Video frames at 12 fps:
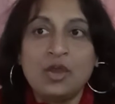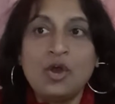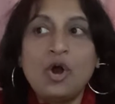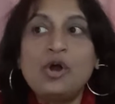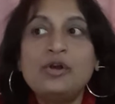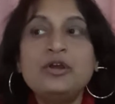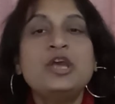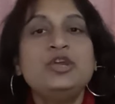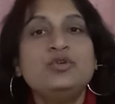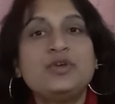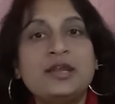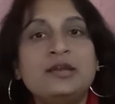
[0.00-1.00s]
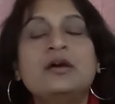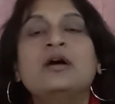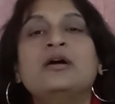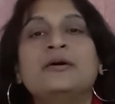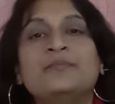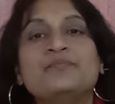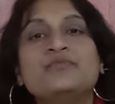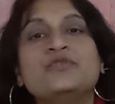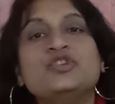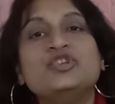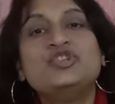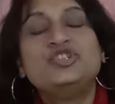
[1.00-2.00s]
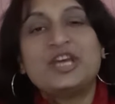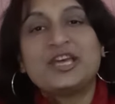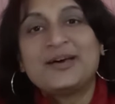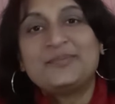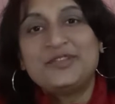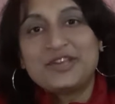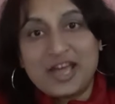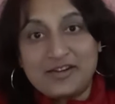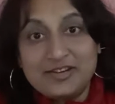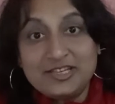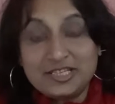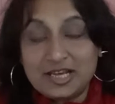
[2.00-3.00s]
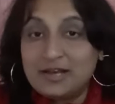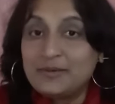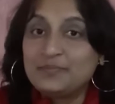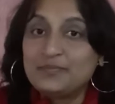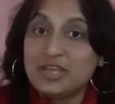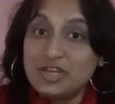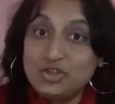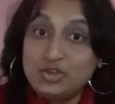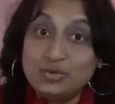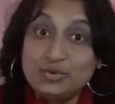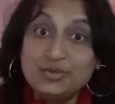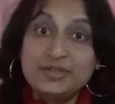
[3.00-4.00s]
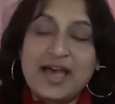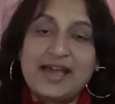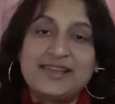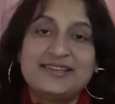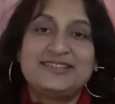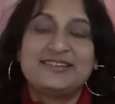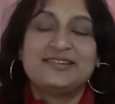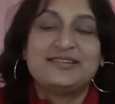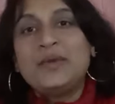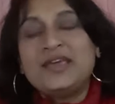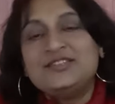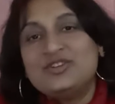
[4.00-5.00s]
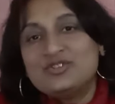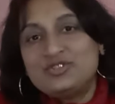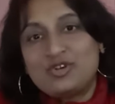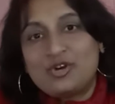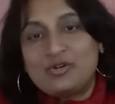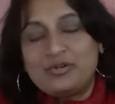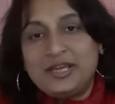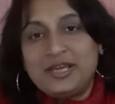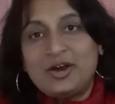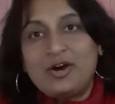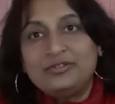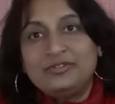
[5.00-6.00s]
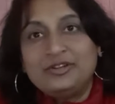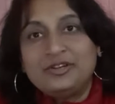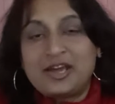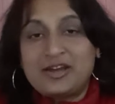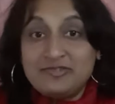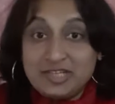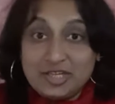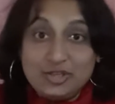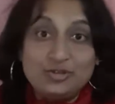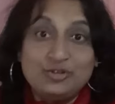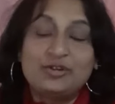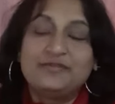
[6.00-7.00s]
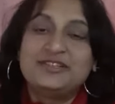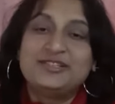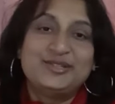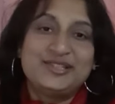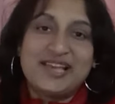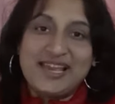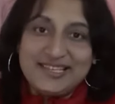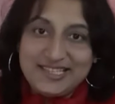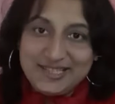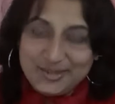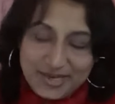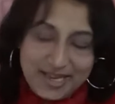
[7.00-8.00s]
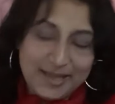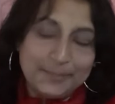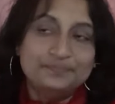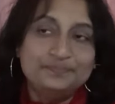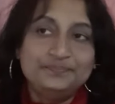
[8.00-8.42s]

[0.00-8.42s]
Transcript: or you can check up the current issues and base your story on the current issues of the society today.